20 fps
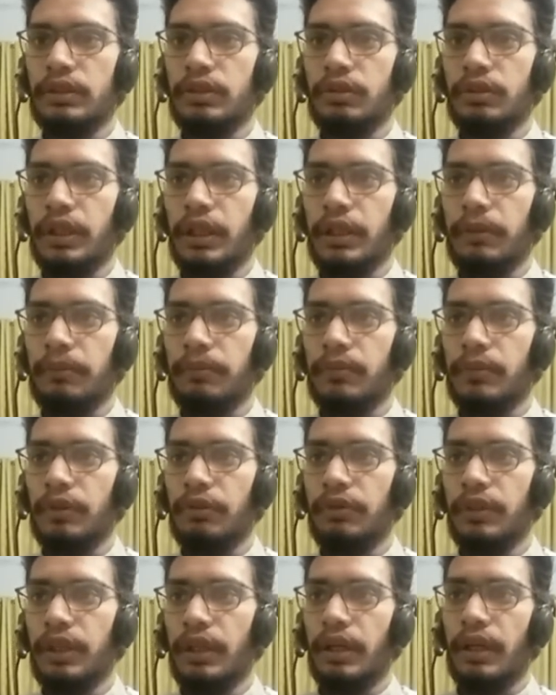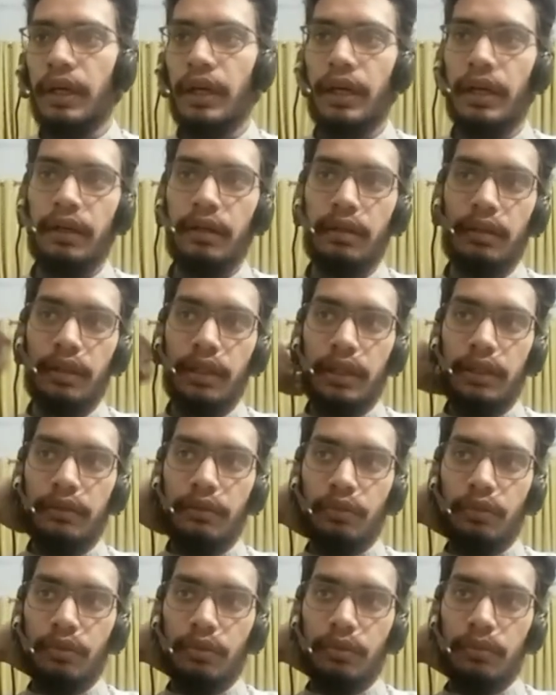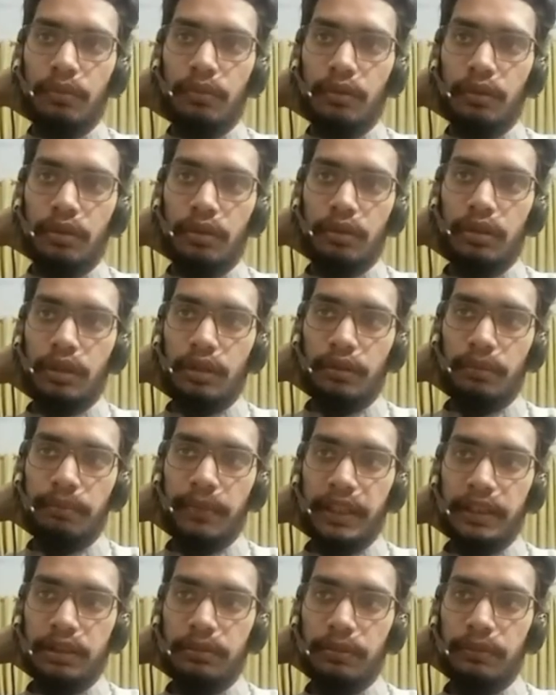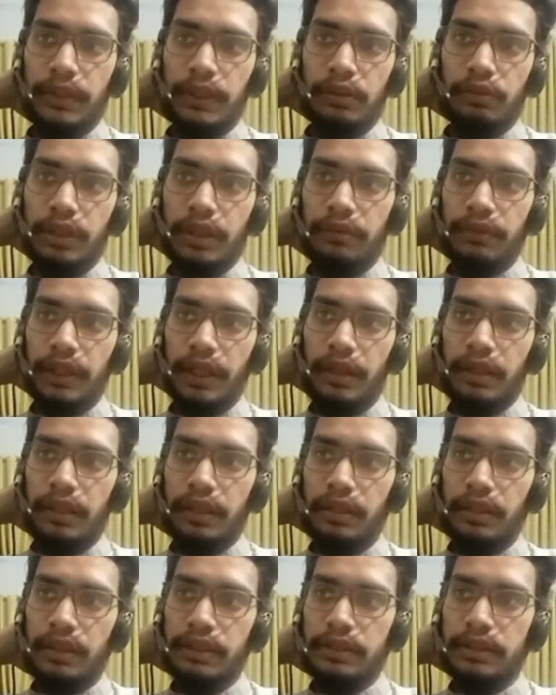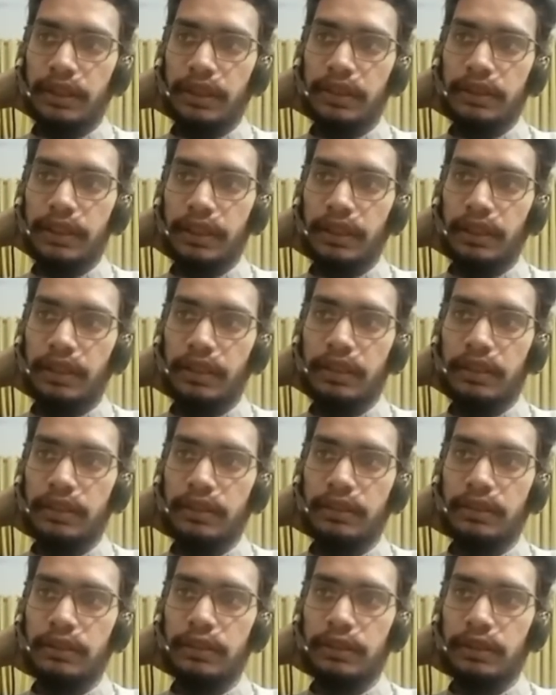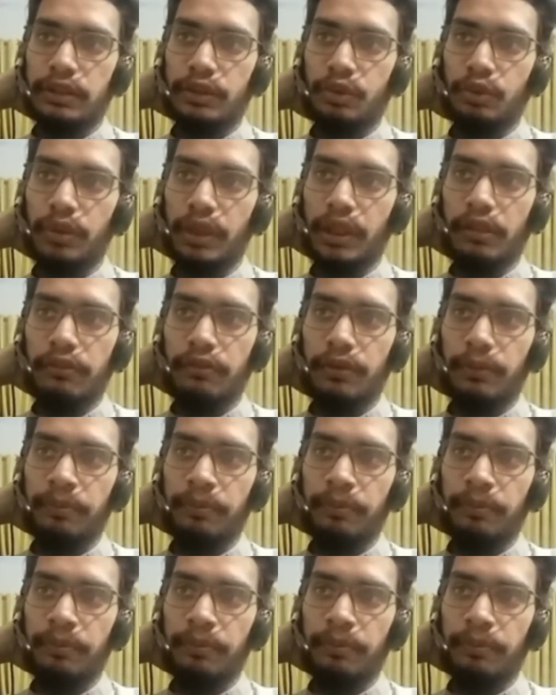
So yeah, we had like the maximum value that we had in this data set is 12